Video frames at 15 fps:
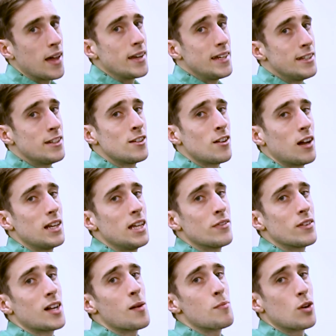and he did not
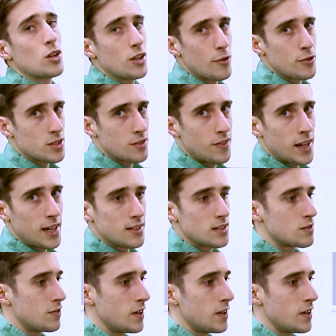even come close to fitting in this